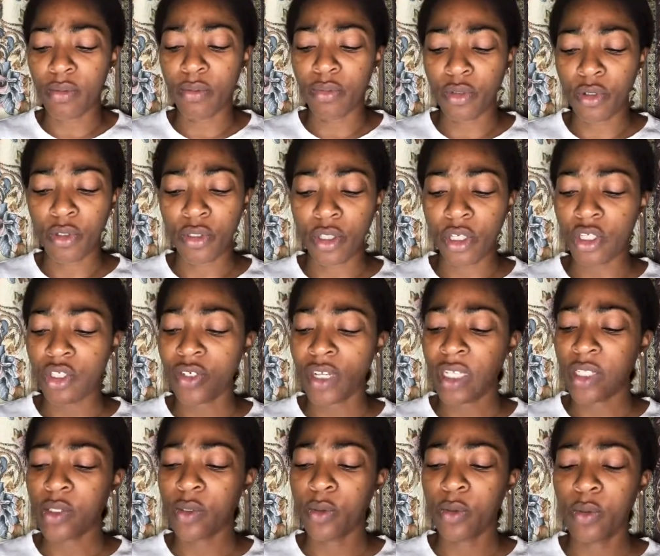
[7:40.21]
bro, don't
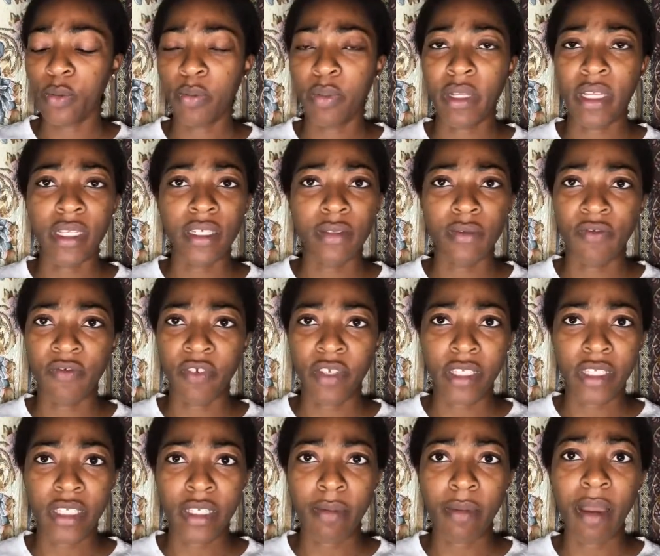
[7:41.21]
try to play the
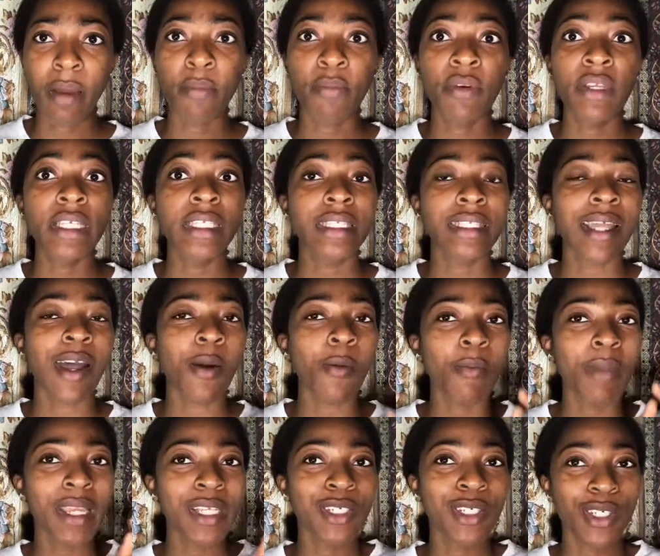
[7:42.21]
victim. And Prince now
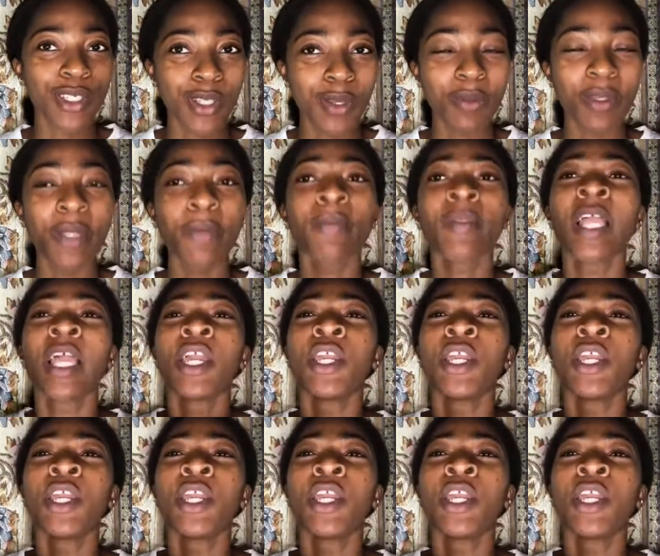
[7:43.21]
mentioned something.